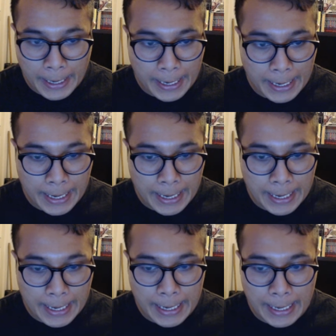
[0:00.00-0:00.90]

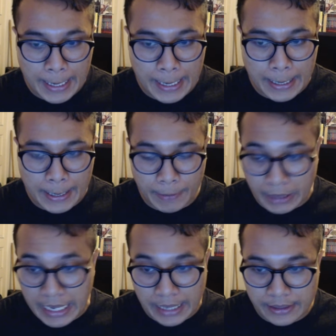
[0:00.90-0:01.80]
But
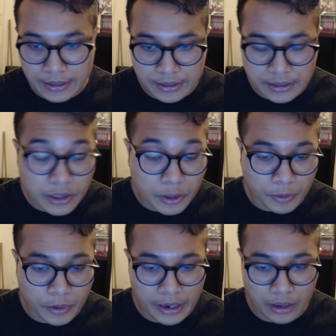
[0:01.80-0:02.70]
yeah, this is gonna
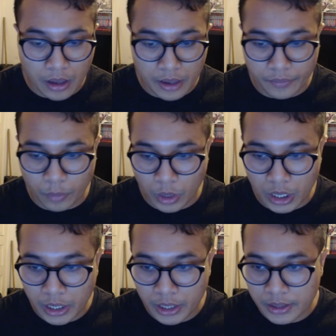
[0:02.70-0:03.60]
require a lot of work